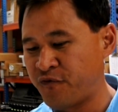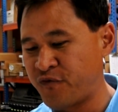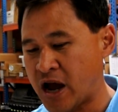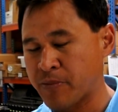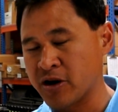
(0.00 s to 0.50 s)

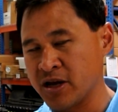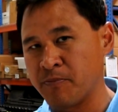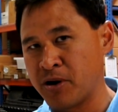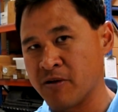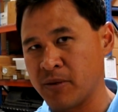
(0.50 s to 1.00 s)
fiber
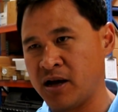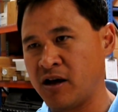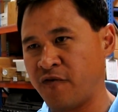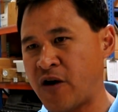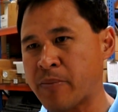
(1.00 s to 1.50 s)

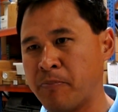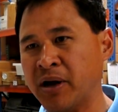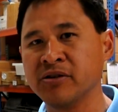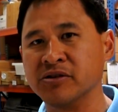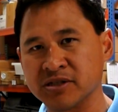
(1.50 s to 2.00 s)

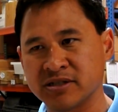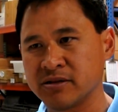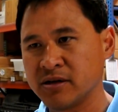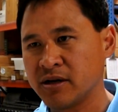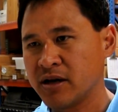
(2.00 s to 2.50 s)
bundles.
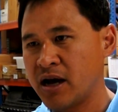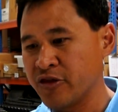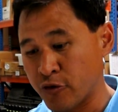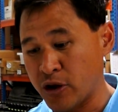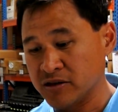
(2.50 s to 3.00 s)

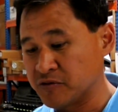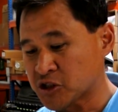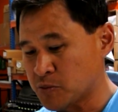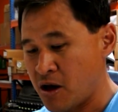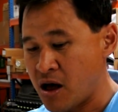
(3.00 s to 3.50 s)
They're relatively
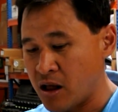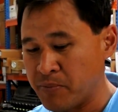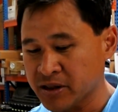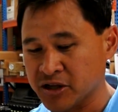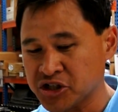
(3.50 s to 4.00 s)
small,
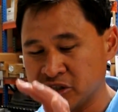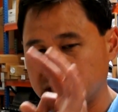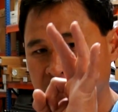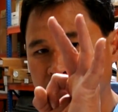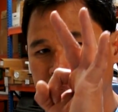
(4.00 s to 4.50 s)
but they're
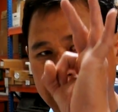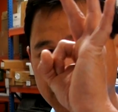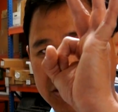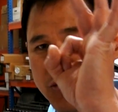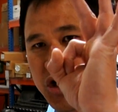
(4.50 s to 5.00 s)
still
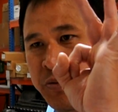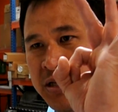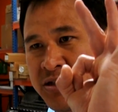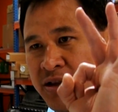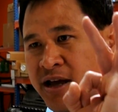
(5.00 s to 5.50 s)
bundles, which
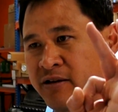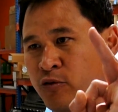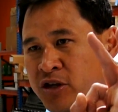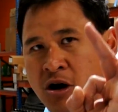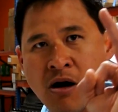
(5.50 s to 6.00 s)
means they're like
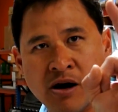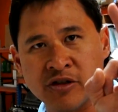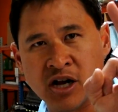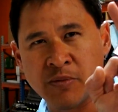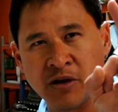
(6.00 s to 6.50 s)
yarn.
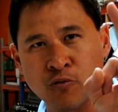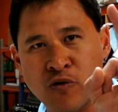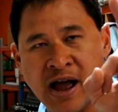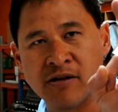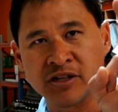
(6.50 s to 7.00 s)
They're going to be
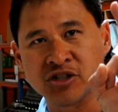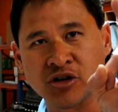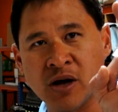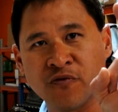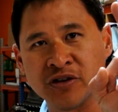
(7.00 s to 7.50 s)
round in
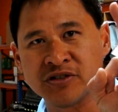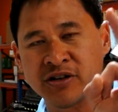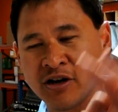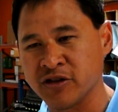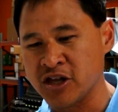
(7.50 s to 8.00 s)
circumference,
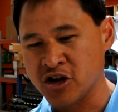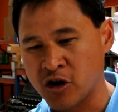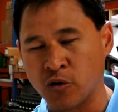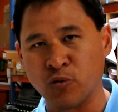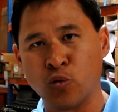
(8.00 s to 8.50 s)
and then you're
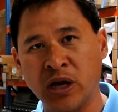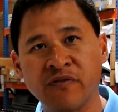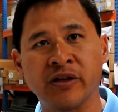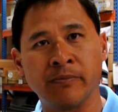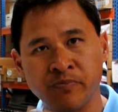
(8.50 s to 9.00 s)
going to
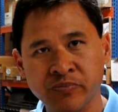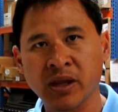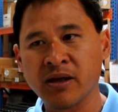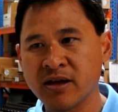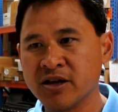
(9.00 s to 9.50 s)
weave them.
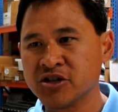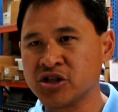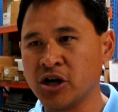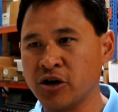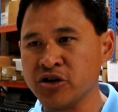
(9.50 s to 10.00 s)

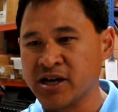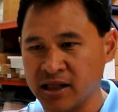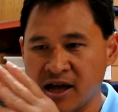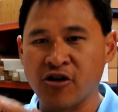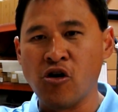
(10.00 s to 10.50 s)
So you
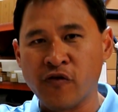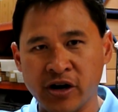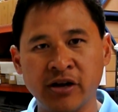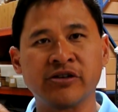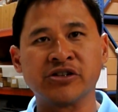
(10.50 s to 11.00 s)
get a lot of over
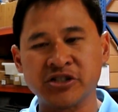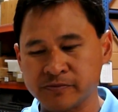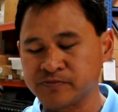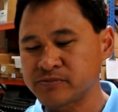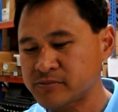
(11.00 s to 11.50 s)
and unders,
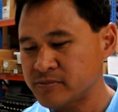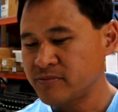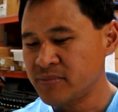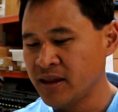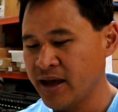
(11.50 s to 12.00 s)

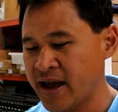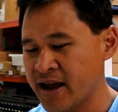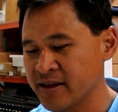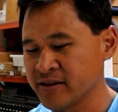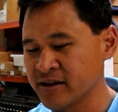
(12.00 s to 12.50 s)

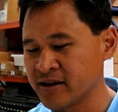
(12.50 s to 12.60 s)
and